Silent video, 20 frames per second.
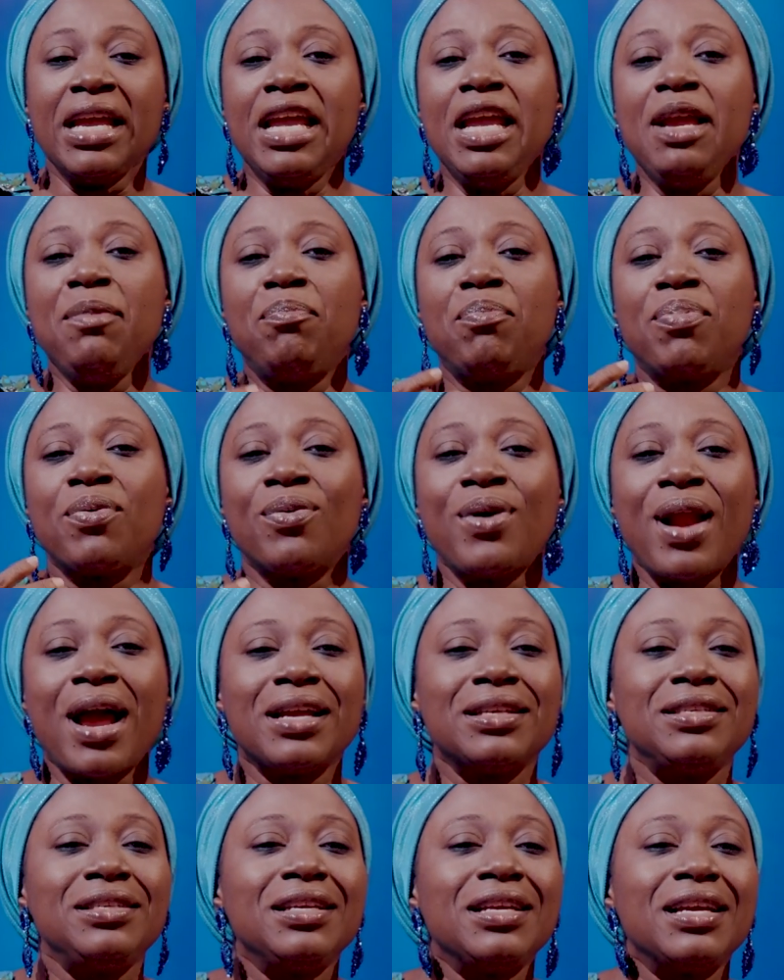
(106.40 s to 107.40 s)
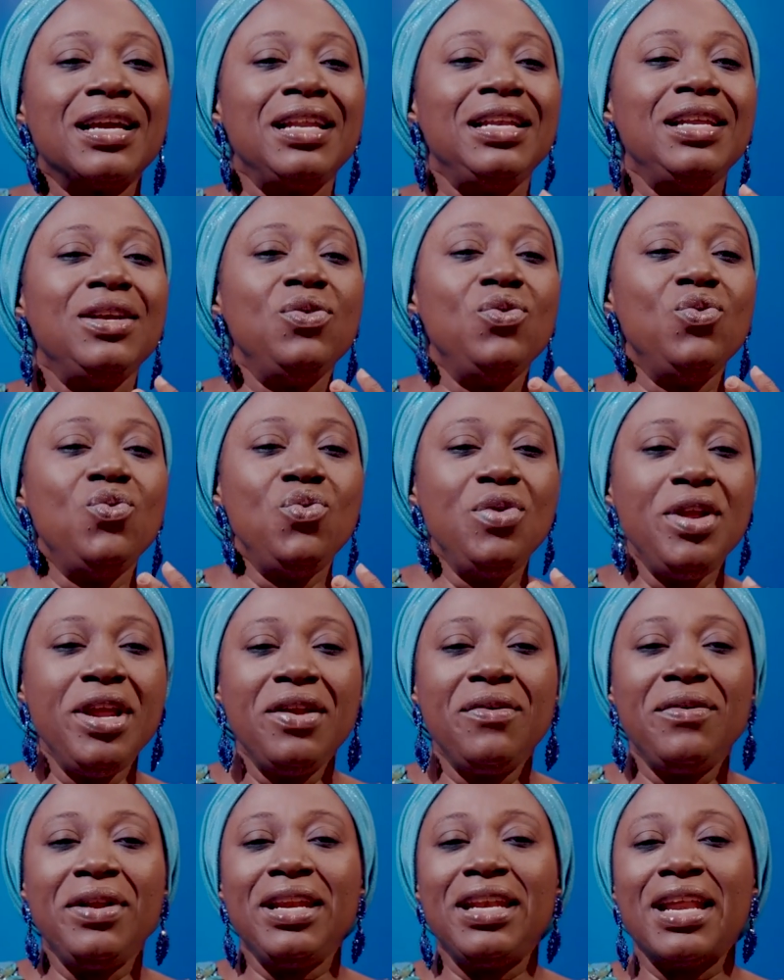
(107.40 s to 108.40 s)
He practically
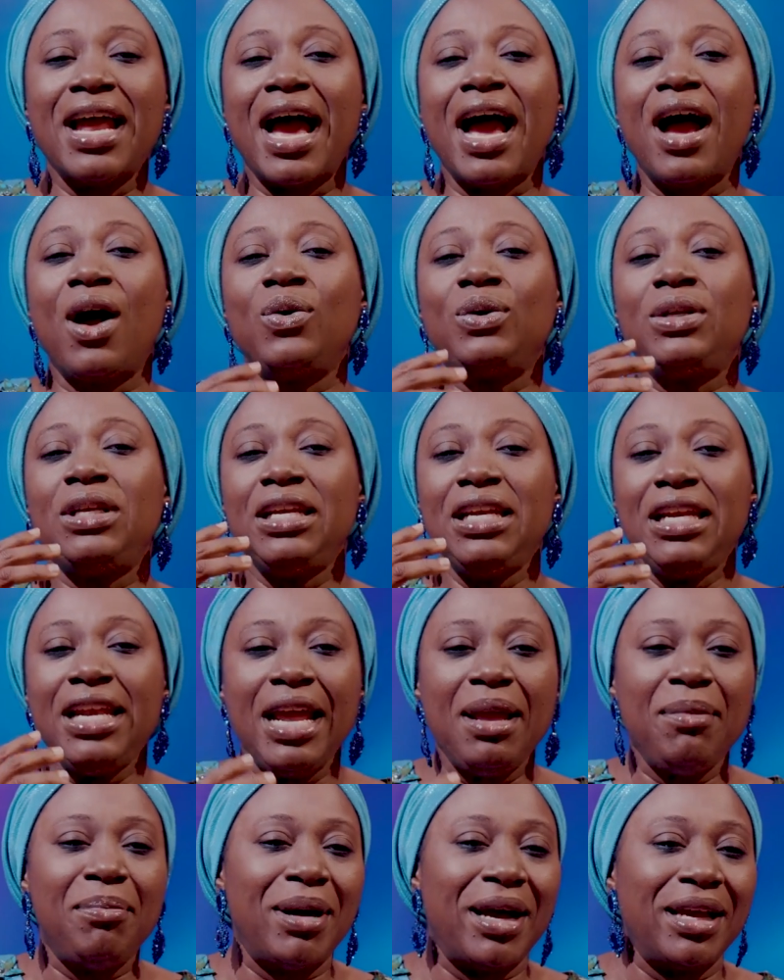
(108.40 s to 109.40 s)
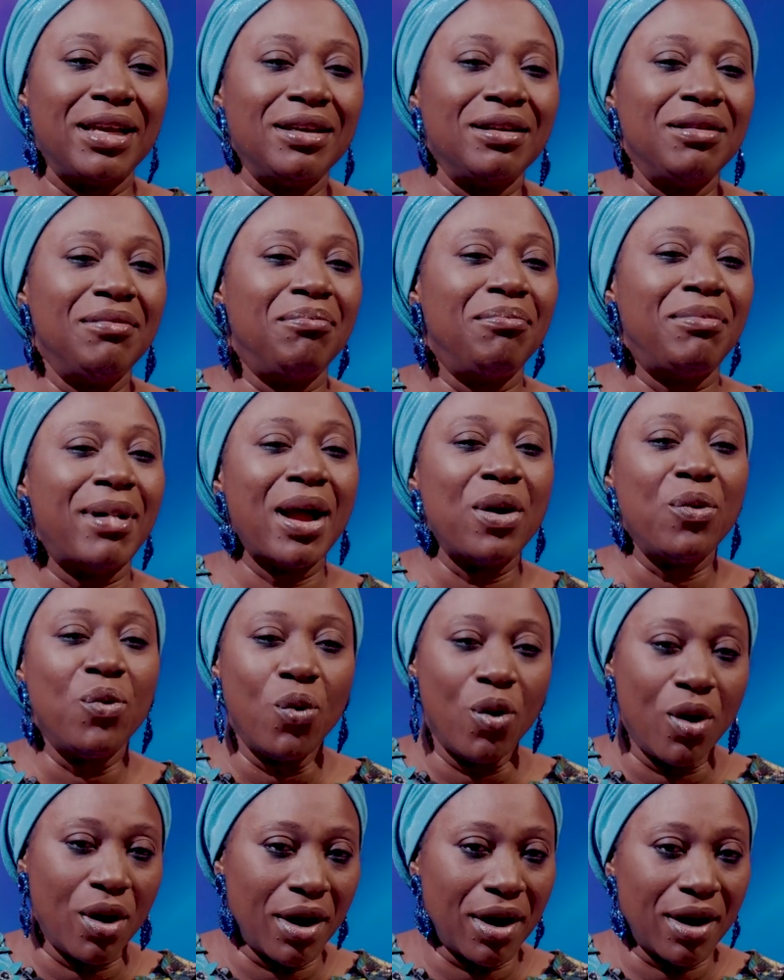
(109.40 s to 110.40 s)
wearied out Laban by
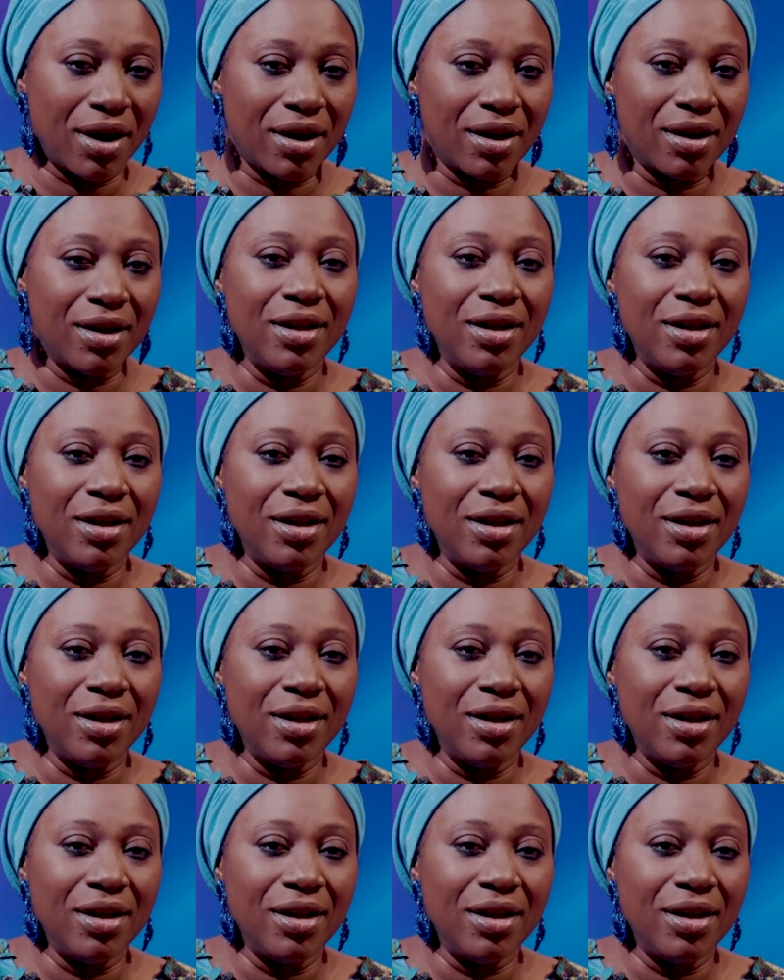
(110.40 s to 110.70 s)
work.